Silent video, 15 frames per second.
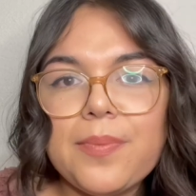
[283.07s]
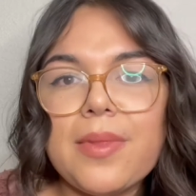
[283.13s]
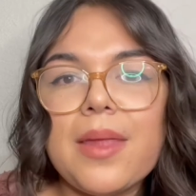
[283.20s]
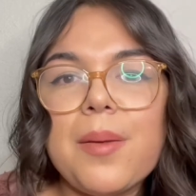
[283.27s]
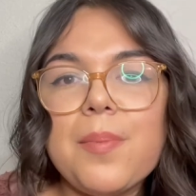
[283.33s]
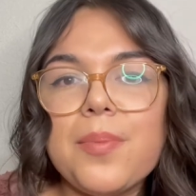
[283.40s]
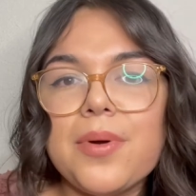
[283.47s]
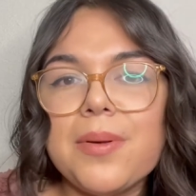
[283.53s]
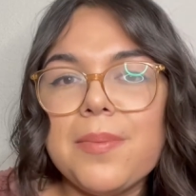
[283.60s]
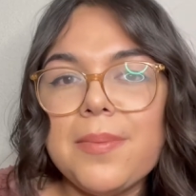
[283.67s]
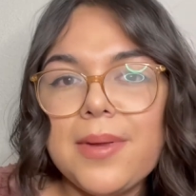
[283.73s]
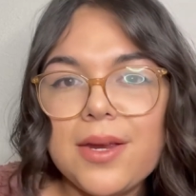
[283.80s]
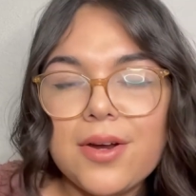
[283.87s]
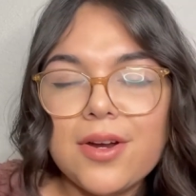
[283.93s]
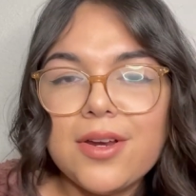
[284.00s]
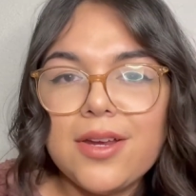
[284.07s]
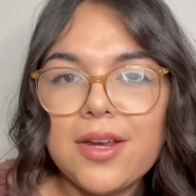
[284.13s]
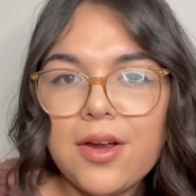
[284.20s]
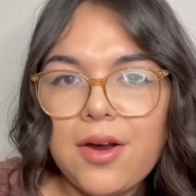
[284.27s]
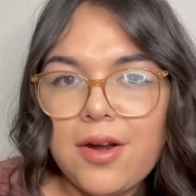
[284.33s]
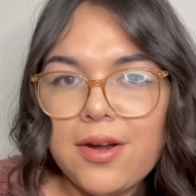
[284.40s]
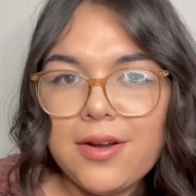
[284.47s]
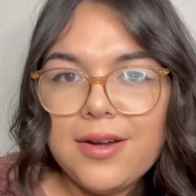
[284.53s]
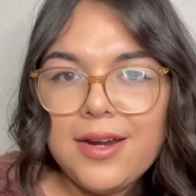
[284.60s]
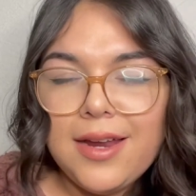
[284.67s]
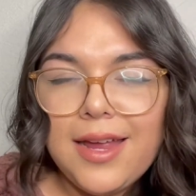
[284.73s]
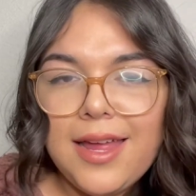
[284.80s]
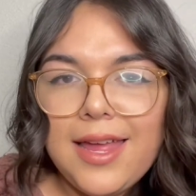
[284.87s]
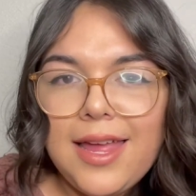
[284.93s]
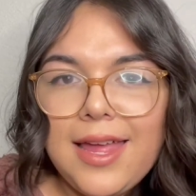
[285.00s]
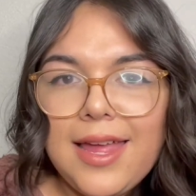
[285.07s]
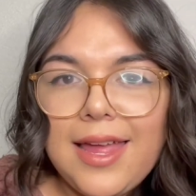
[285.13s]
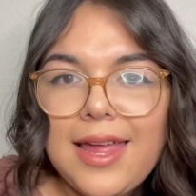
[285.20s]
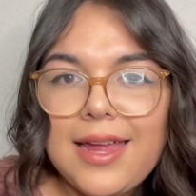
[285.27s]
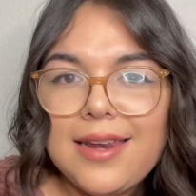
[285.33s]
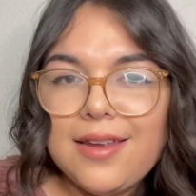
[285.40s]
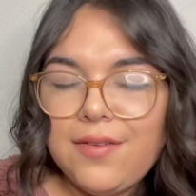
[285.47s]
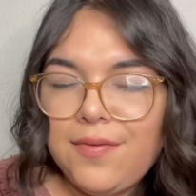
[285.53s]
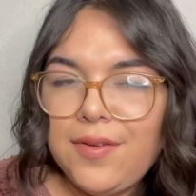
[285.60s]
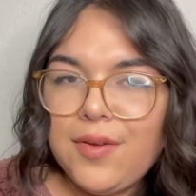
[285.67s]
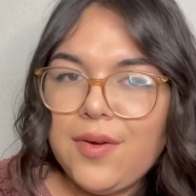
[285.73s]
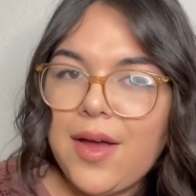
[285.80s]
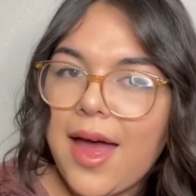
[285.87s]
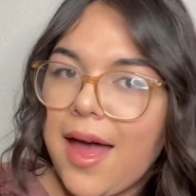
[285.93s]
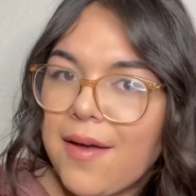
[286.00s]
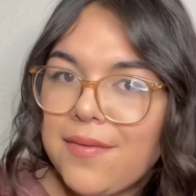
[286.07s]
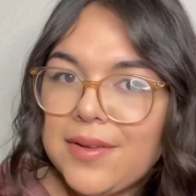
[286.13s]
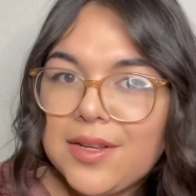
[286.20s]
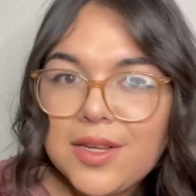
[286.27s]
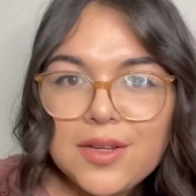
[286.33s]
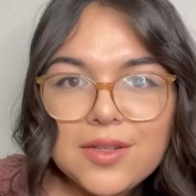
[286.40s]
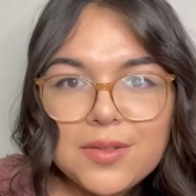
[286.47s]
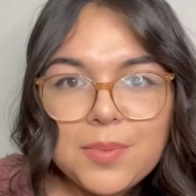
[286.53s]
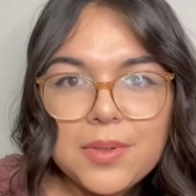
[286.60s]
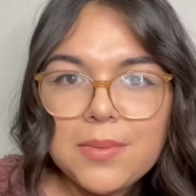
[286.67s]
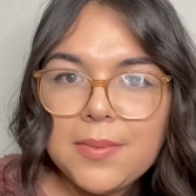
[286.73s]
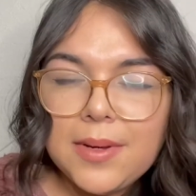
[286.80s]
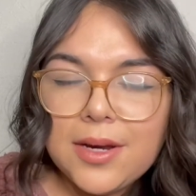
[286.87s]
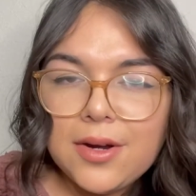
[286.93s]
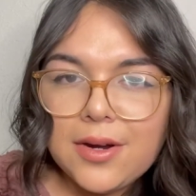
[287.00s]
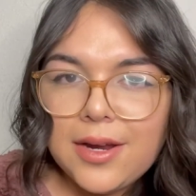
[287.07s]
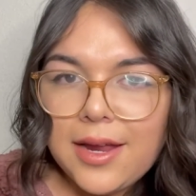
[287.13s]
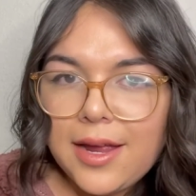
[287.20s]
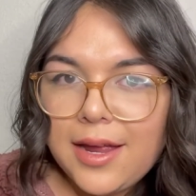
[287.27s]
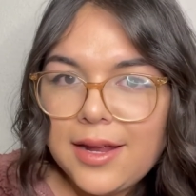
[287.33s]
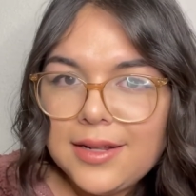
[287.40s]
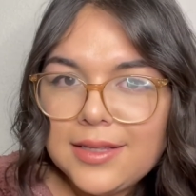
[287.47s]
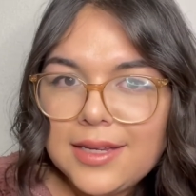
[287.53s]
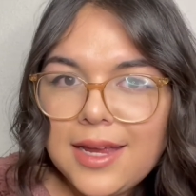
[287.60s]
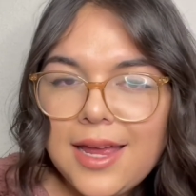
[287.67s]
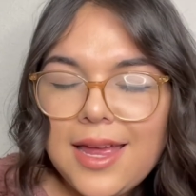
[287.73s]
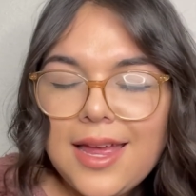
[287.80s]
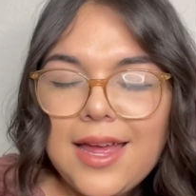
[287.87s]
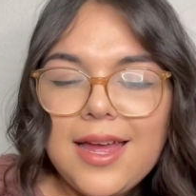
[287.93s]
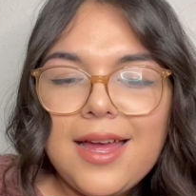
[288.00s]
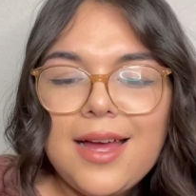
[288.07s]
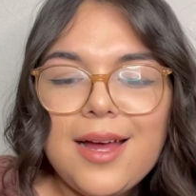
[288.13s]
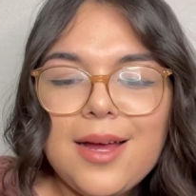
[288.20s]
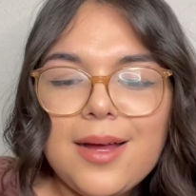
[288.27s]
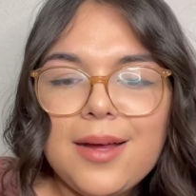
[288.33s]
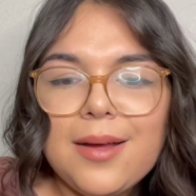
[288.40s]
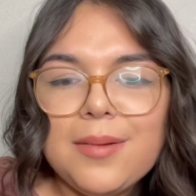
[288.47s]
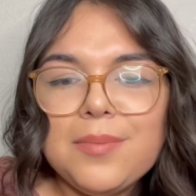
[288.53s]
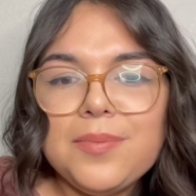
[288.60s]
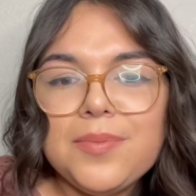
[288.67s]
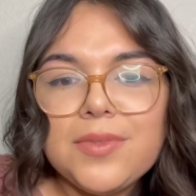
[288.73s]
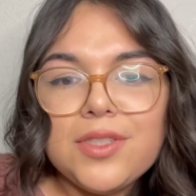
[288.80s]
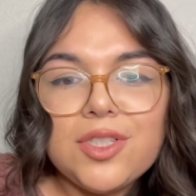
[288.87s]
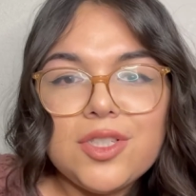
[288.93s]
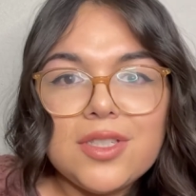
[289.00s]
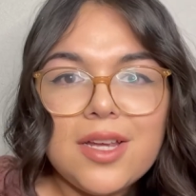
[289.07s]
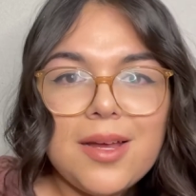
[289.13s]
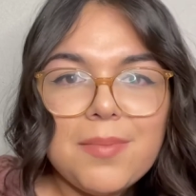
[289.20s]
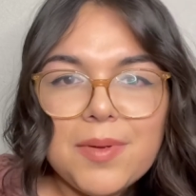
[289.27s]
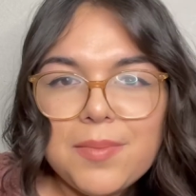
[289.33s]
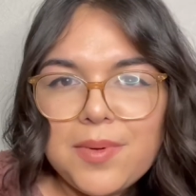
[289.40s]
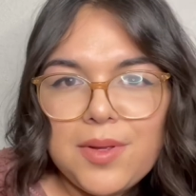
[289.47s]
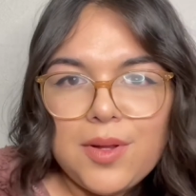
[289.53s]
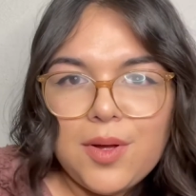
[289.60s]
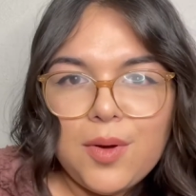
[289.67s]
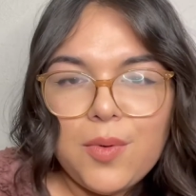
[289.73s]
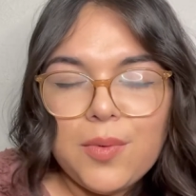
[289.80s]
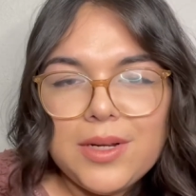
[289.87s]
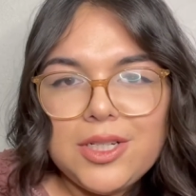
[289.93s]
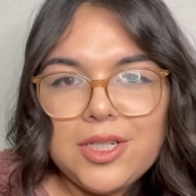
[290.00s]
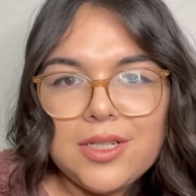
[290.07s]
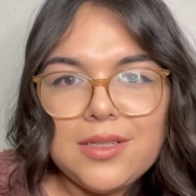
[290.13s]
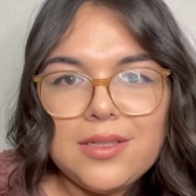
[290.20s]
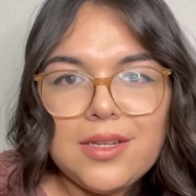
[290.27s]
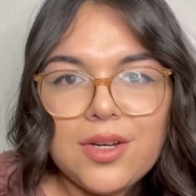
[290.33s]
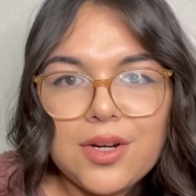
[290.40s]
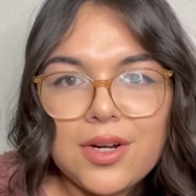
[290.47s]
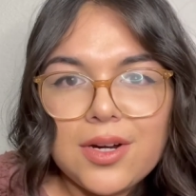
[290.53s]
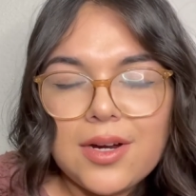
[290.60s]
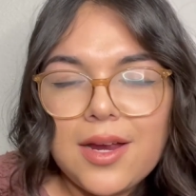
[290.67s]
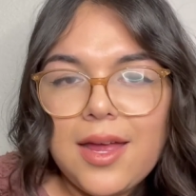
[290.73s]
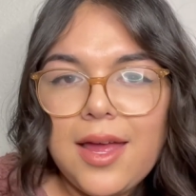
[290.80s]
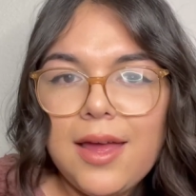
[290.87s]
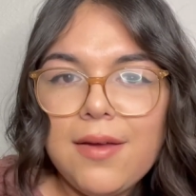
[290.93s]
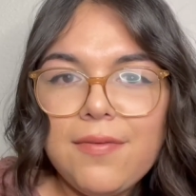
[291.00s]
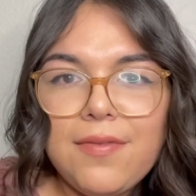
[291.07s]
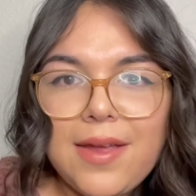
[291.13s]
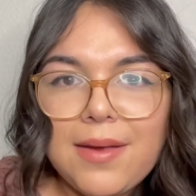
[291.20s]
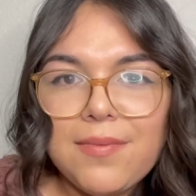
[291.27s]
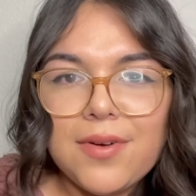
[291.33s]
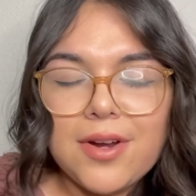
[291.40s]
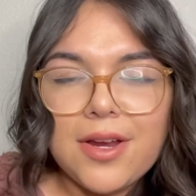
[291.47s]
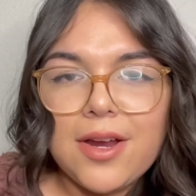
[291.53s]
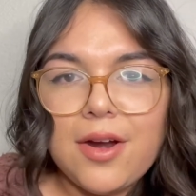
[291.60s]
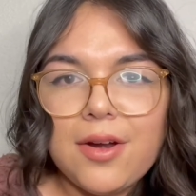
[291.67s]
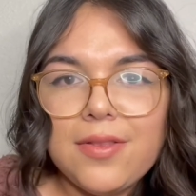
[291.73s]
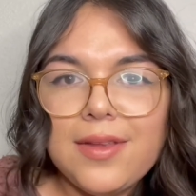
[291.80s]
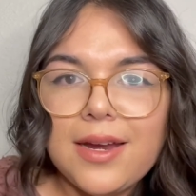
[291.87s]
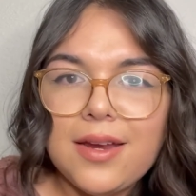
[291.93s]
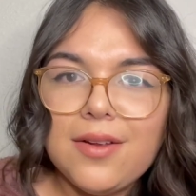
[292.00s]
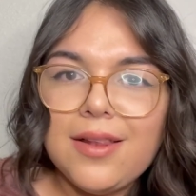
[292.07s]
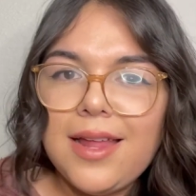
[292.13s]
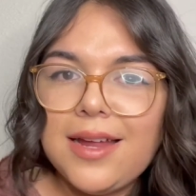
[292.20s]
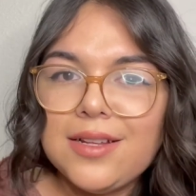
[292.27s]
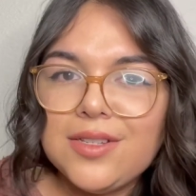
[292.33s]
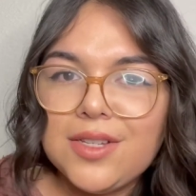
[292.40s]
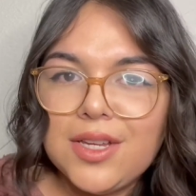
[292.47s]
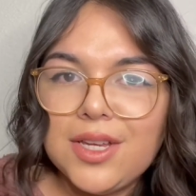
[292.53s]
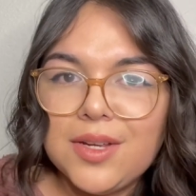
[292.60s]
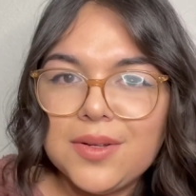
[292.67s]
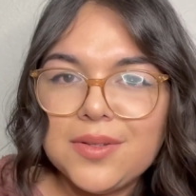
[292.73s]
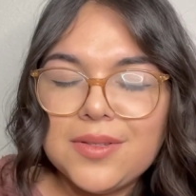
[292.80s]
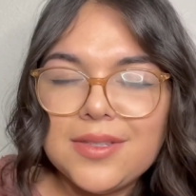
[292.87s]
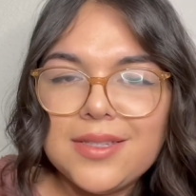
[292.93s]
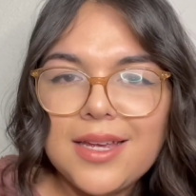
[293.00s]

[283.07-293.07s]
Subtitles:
Premier yarn. And if you haven't used Premier yet, just comment below which is your favorite yarn that you like to use.